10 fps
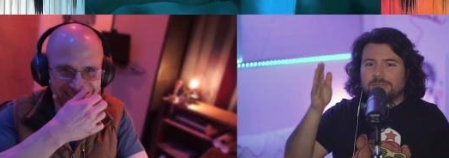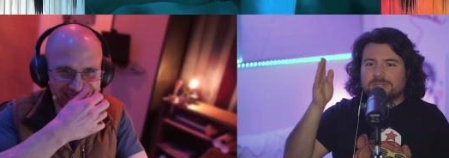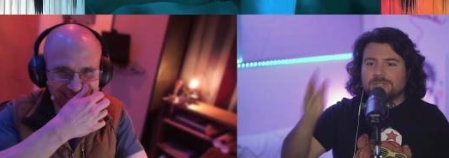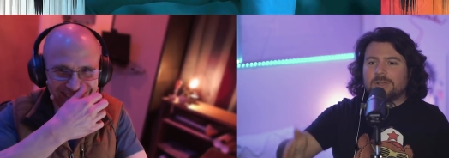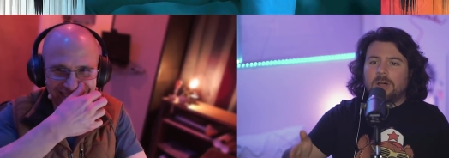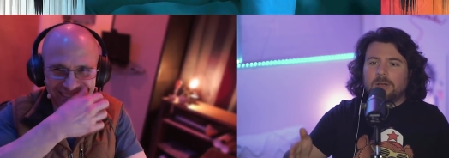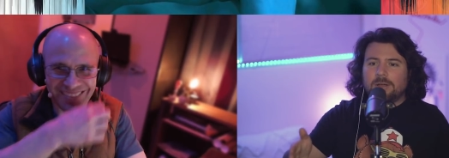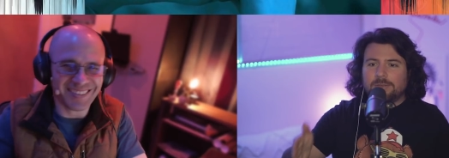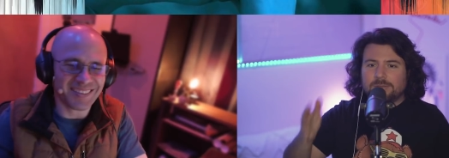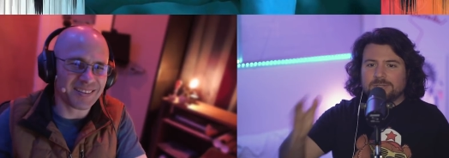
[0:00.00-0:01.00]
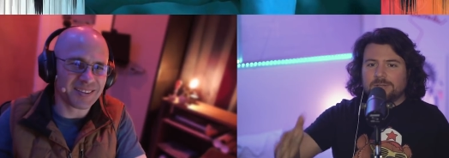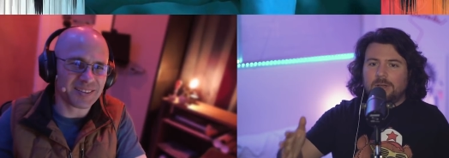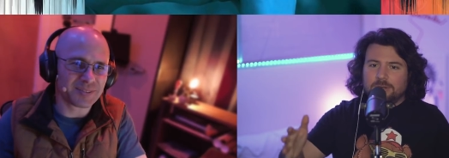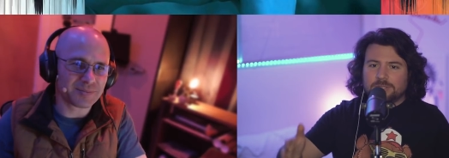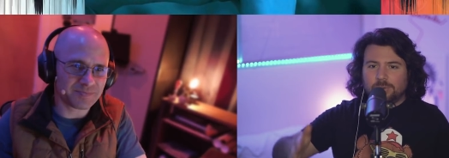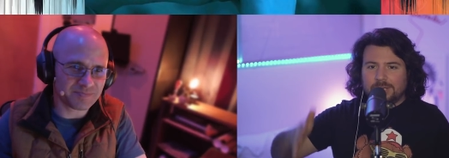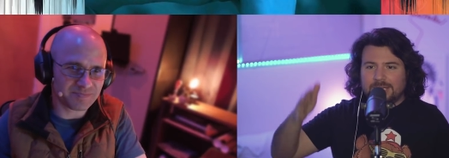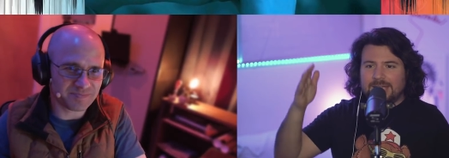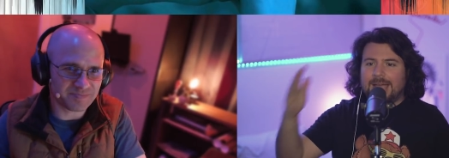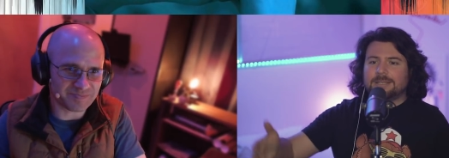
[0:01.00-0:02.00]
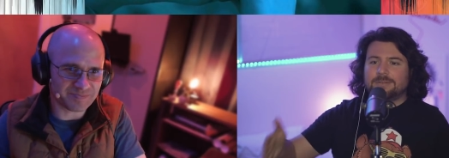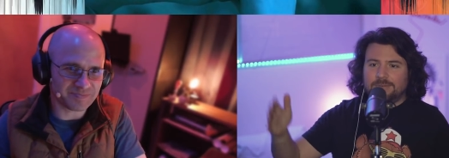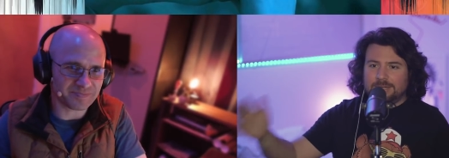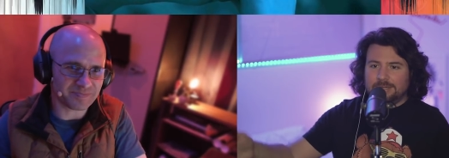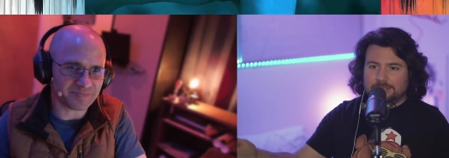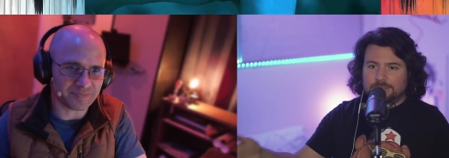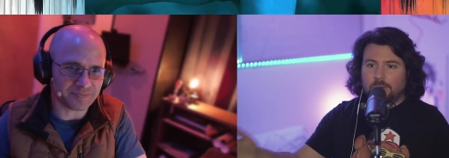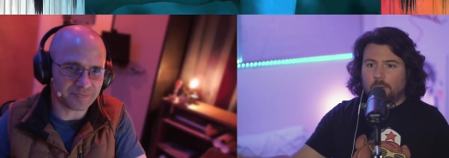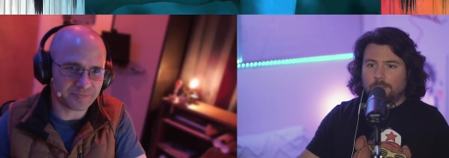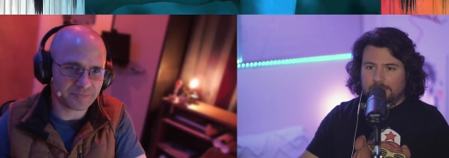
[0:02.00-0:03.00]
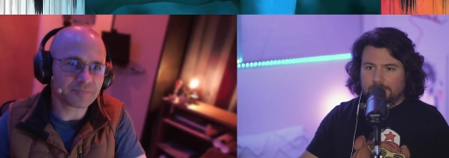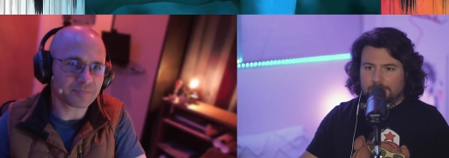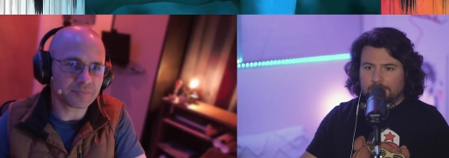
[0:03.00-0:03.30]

Speaker 1: the song the song is what activated it to open it.